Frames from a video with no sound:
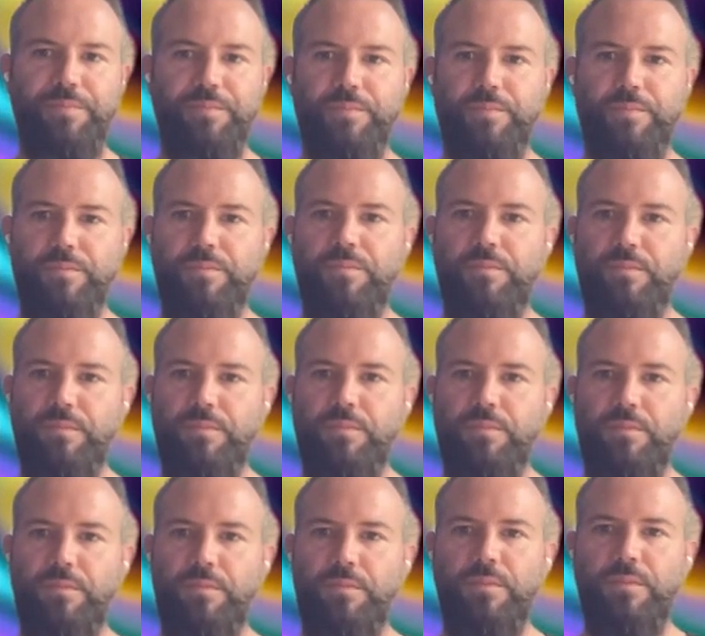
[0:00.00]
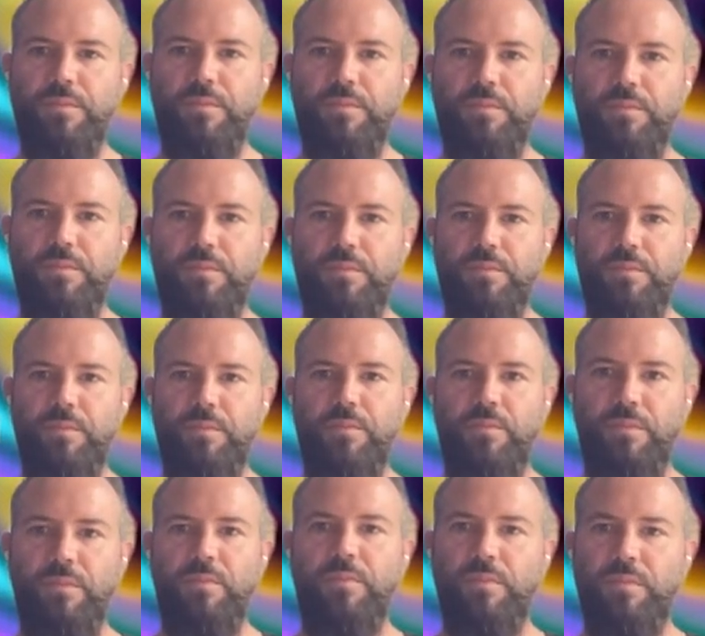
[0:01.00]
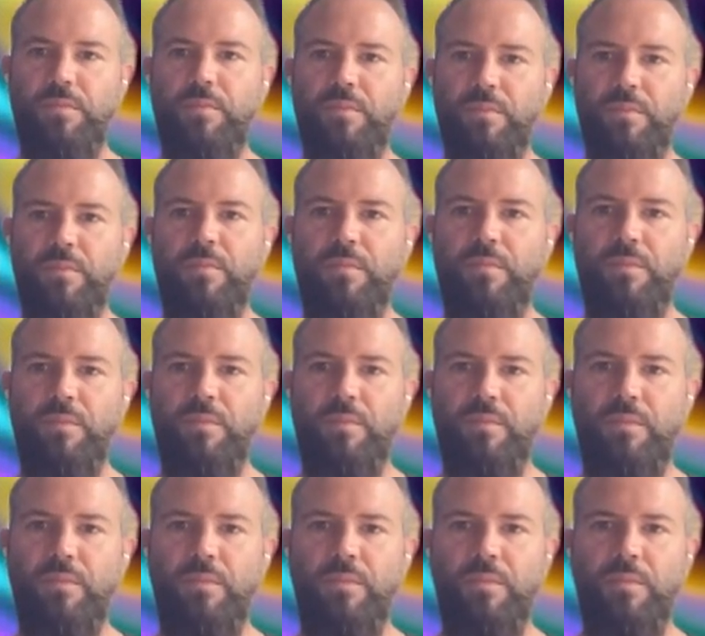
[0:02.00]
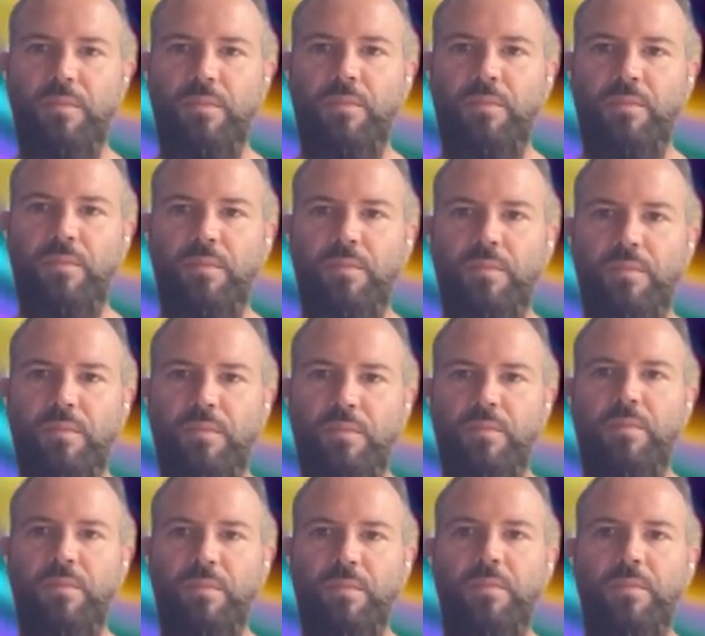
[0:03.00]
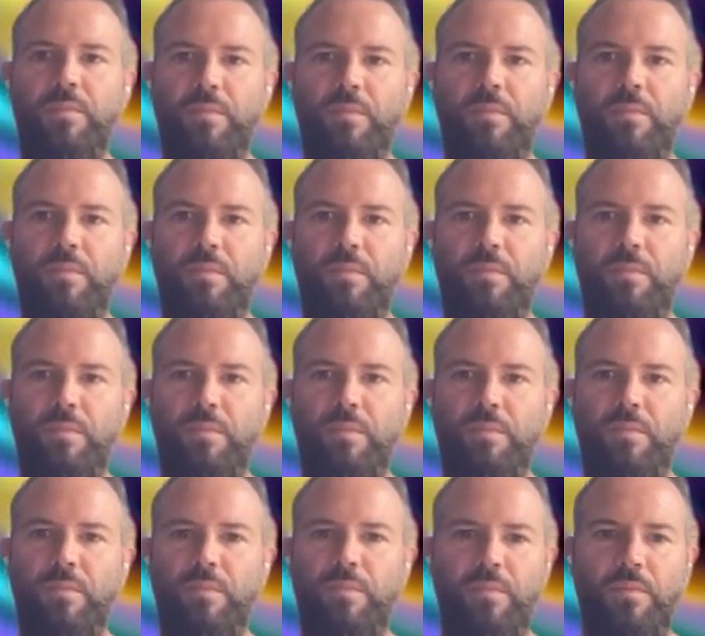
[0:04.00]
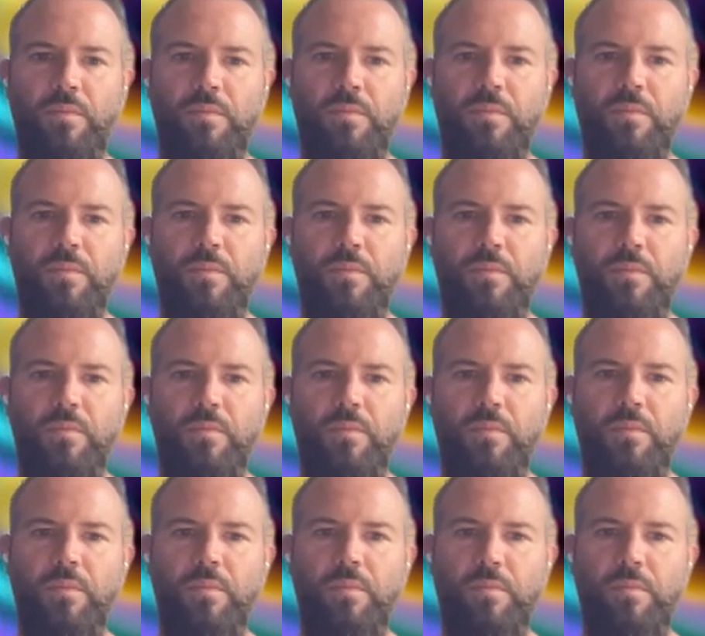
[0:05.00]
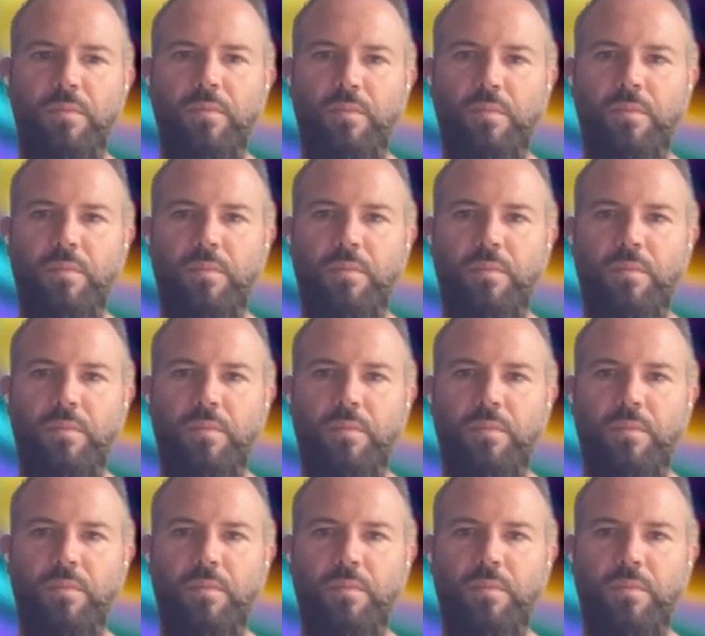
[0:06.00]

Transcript: [no speech]